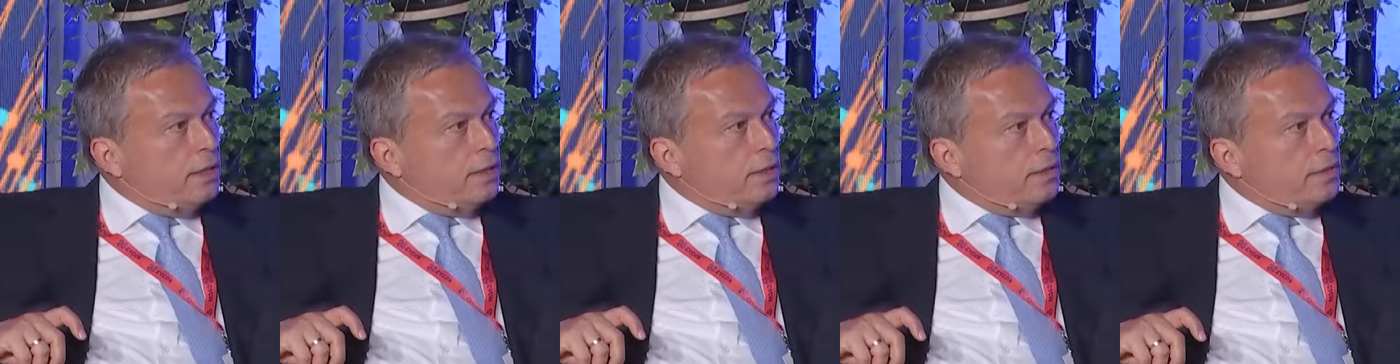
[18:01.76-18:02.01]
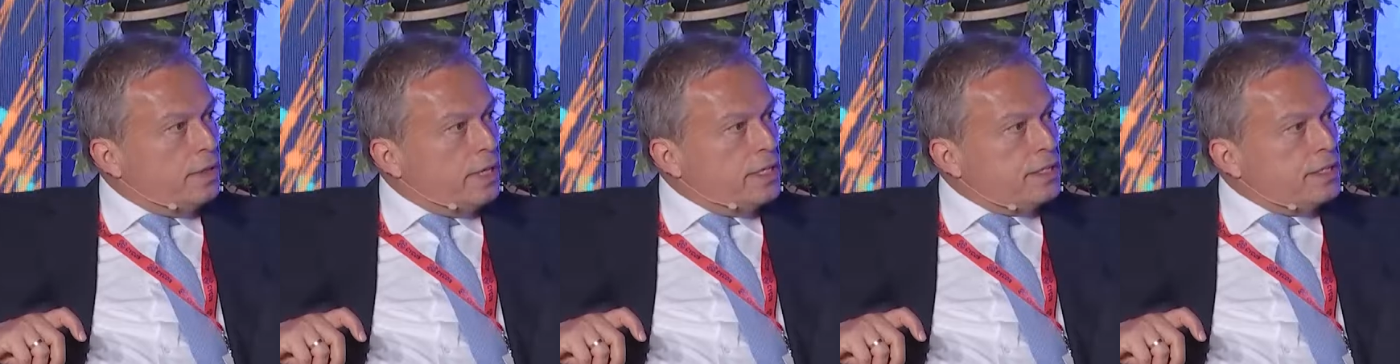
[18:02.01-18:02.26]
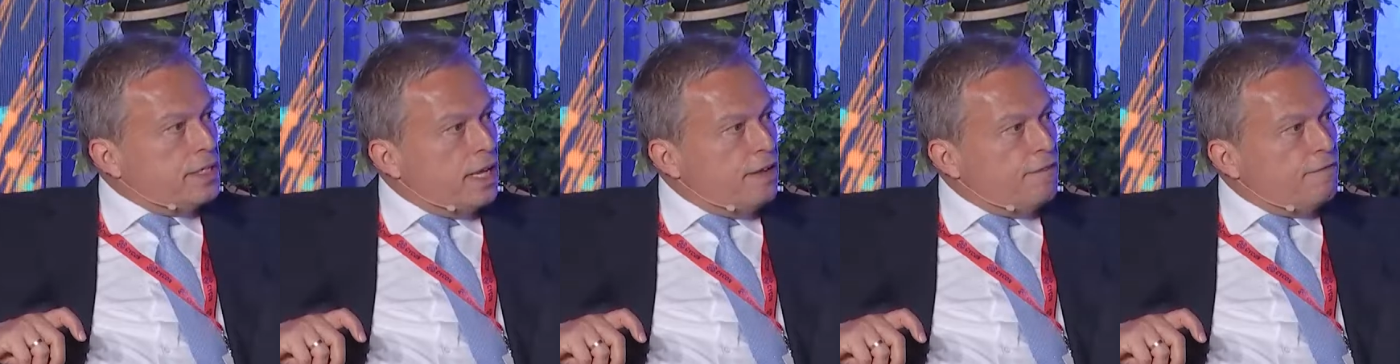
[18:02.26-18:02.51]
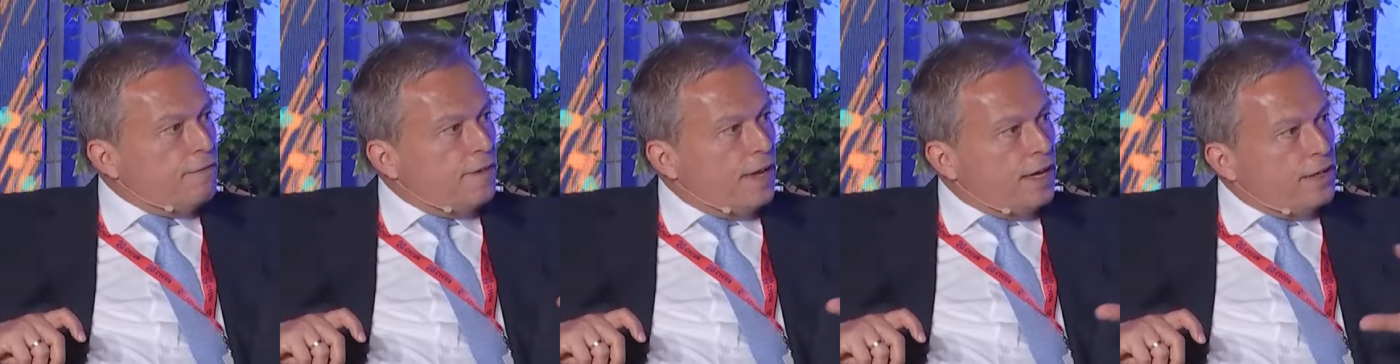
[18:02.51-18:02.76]
There is
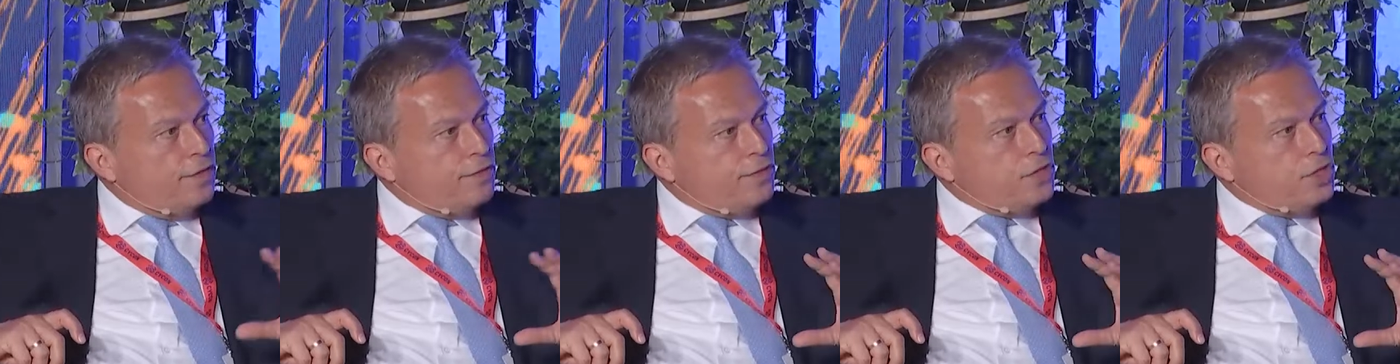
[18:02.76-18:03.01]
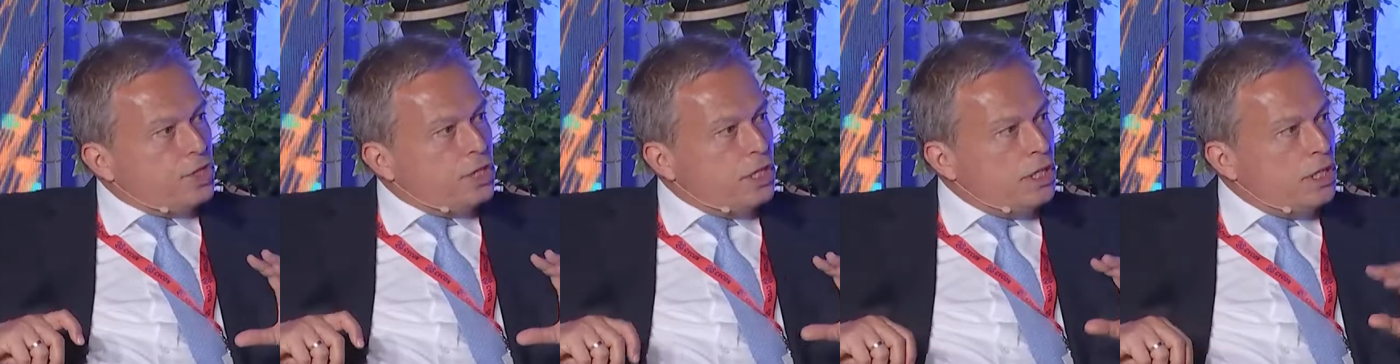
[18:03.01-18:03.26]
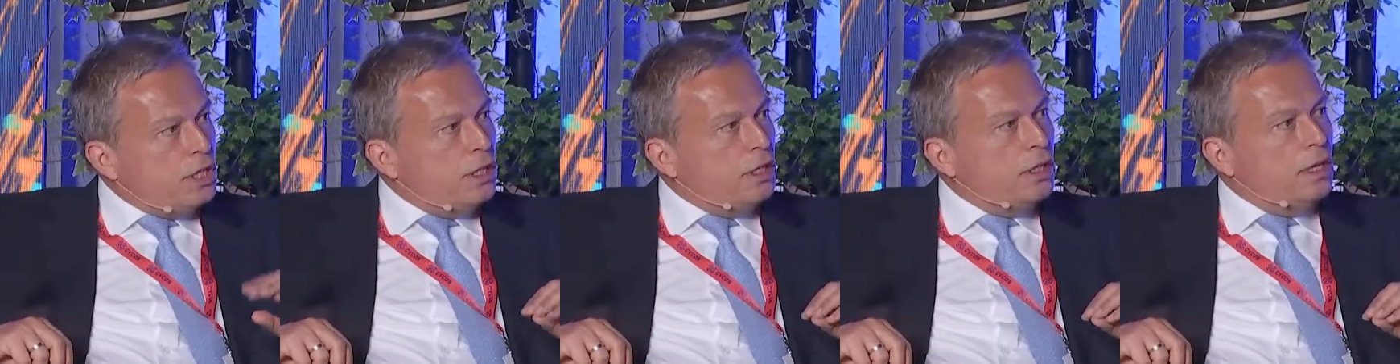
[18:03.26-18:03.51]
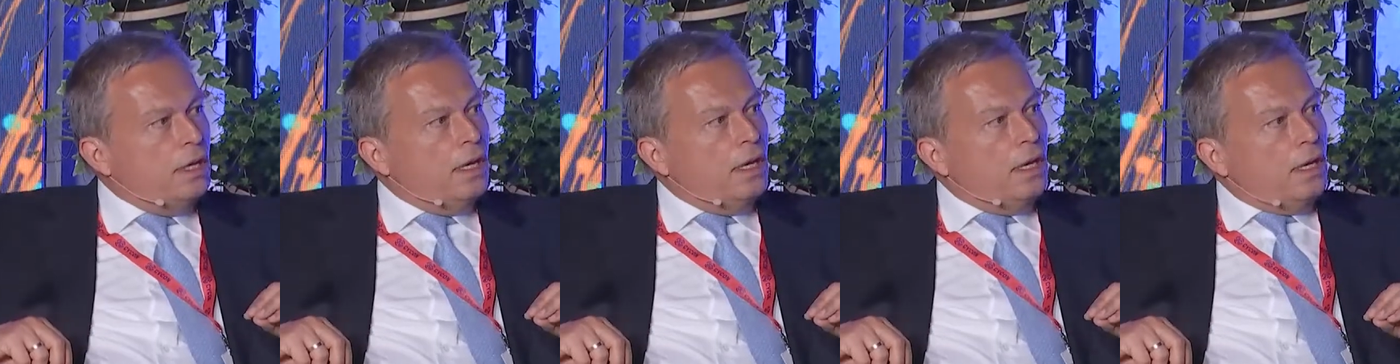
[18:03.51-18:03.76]
a 5G
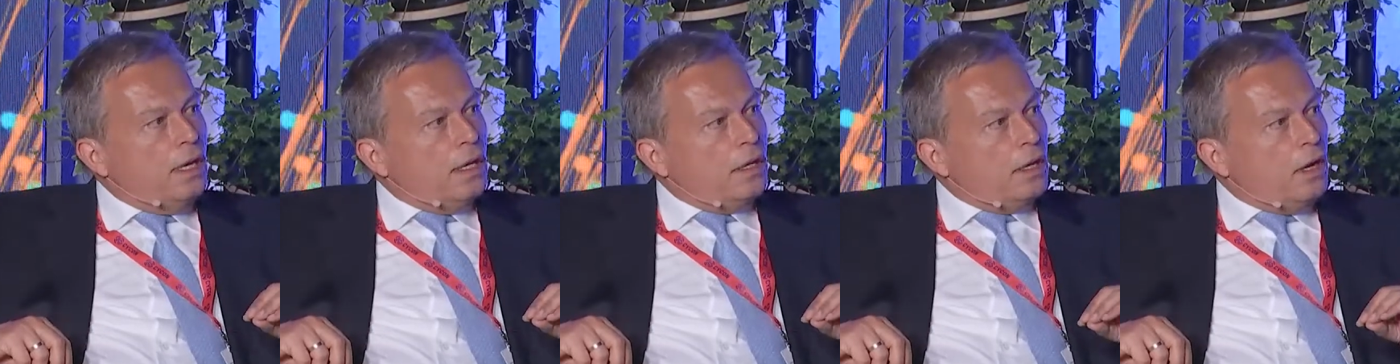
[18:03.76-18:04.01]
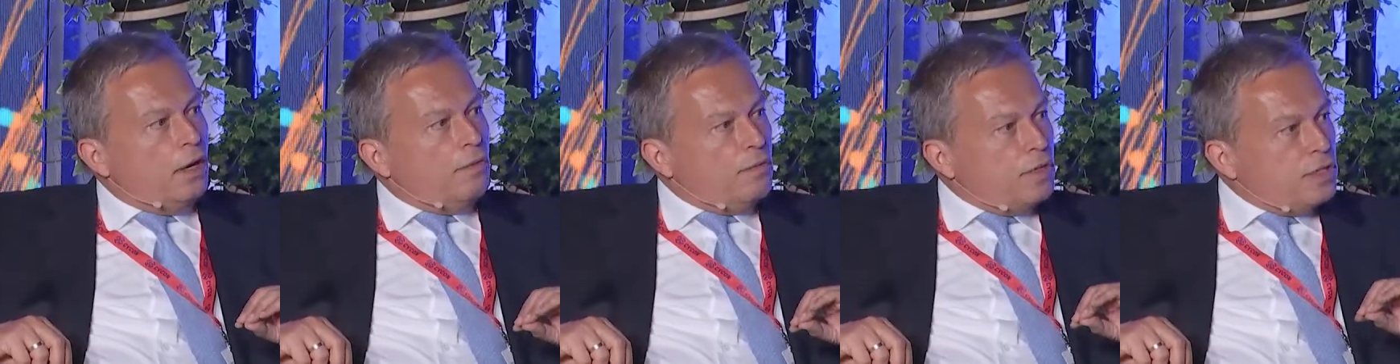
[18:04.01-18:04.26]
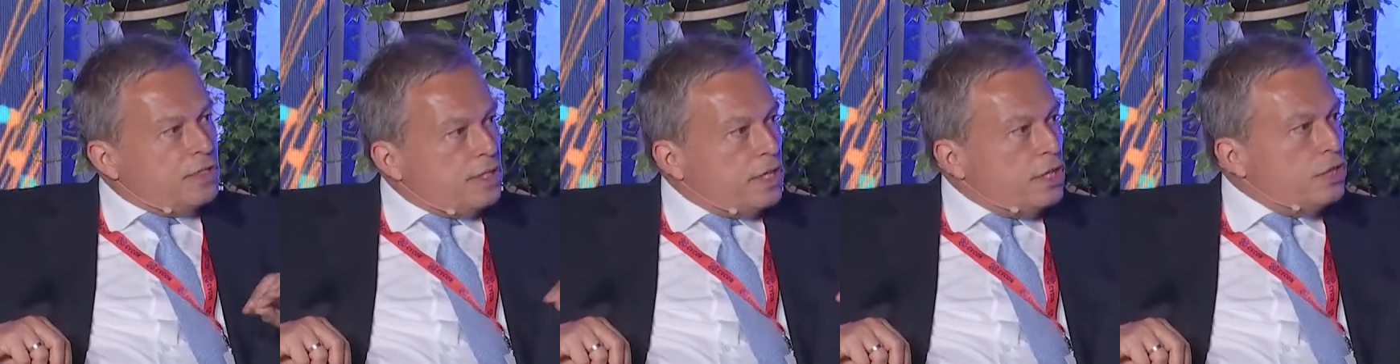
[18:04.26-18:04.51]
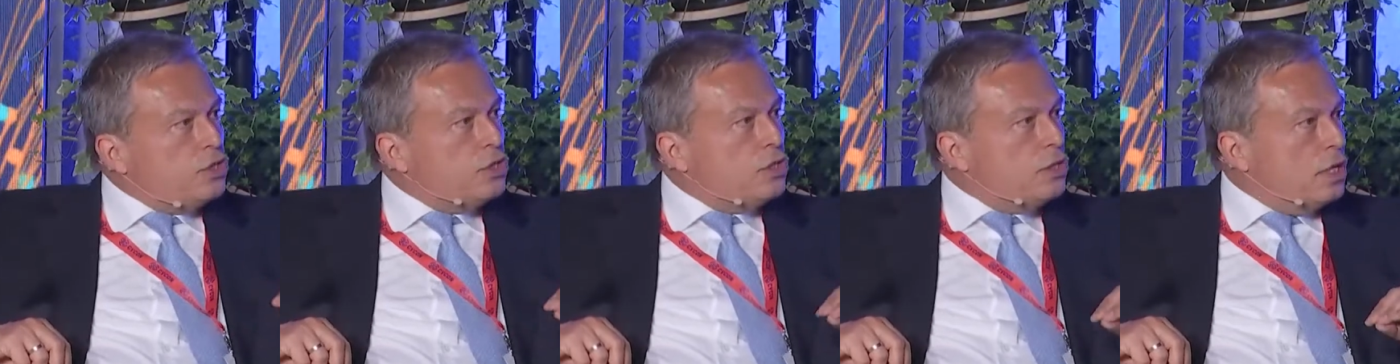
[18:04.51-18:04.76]

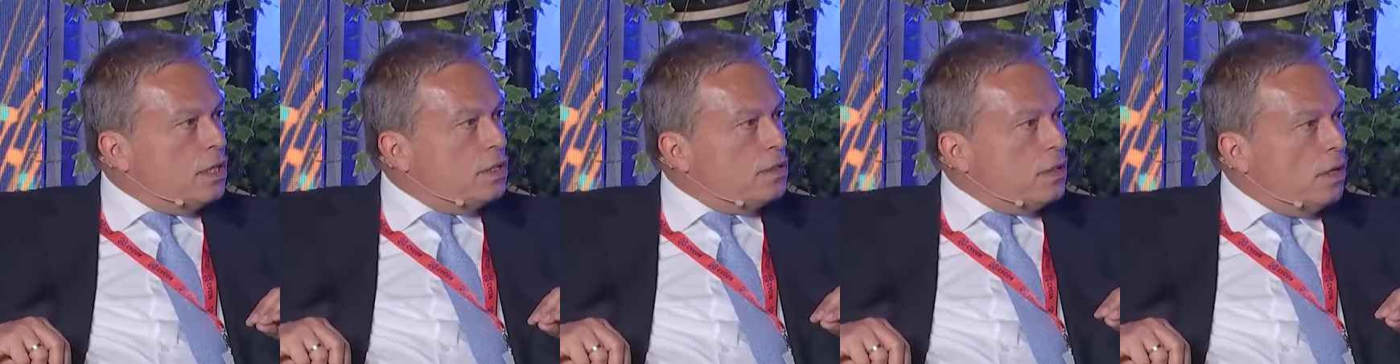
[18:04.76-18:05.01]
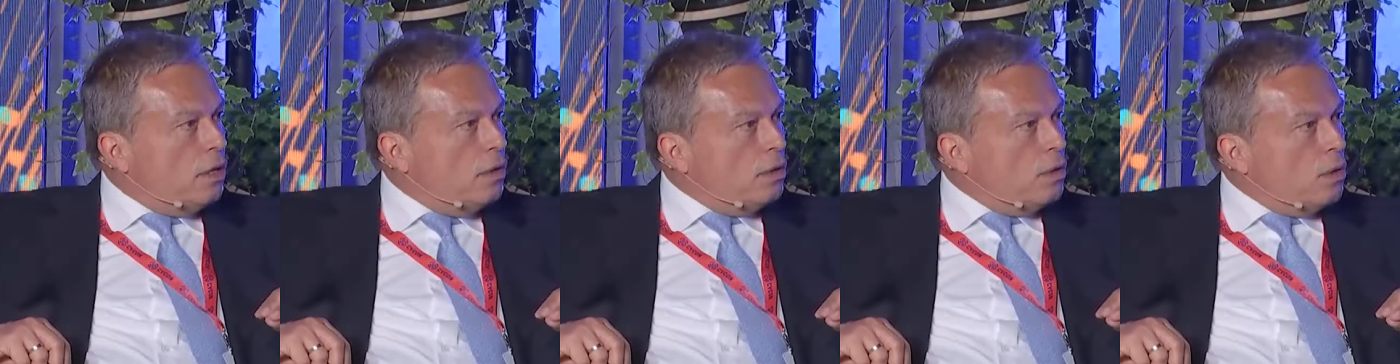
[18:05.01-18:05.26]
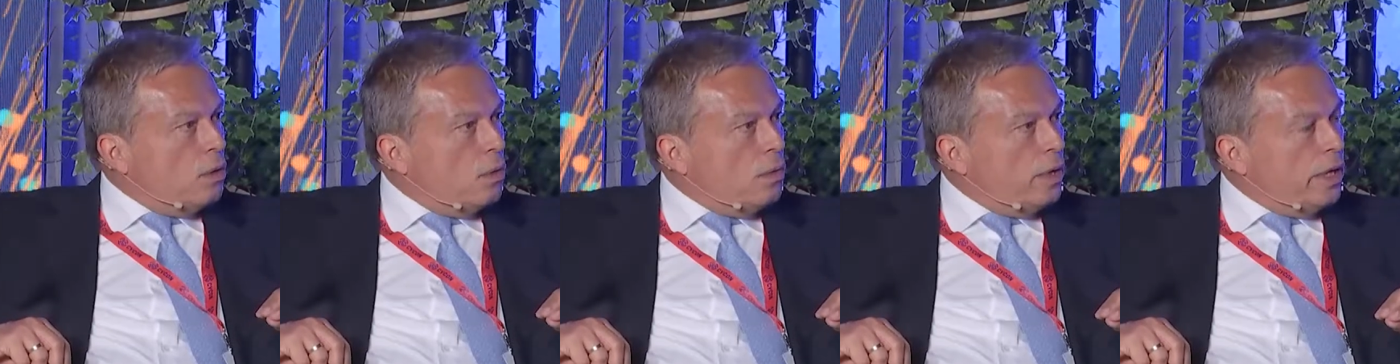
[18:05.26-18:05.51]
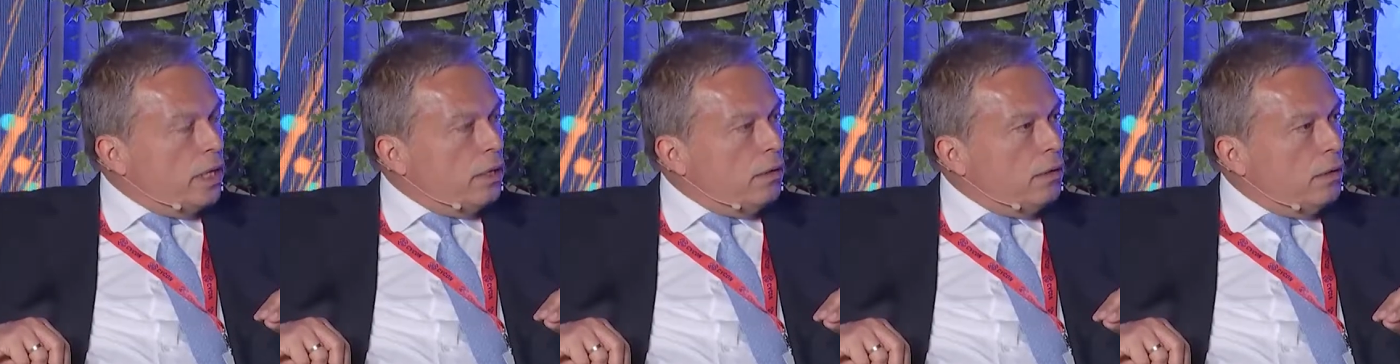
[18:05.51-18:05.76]
conversation that's
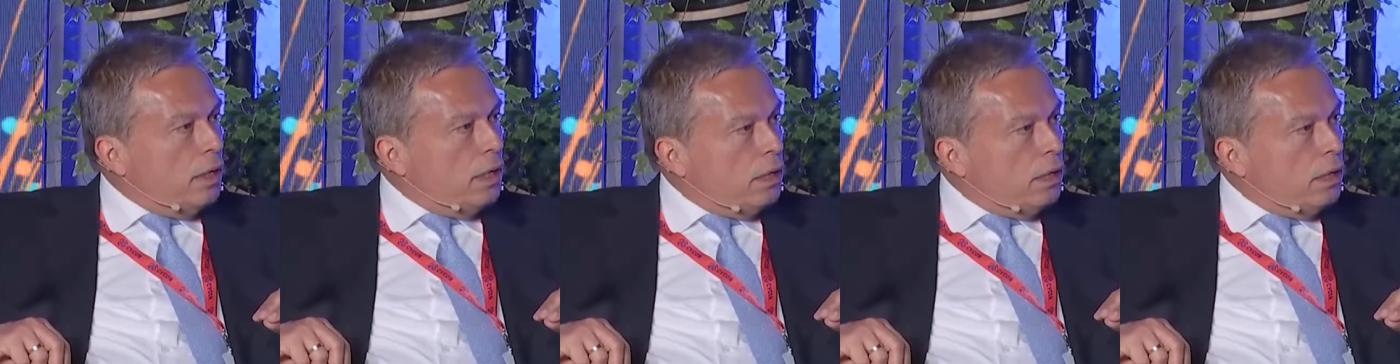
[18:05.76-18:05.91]
ongoing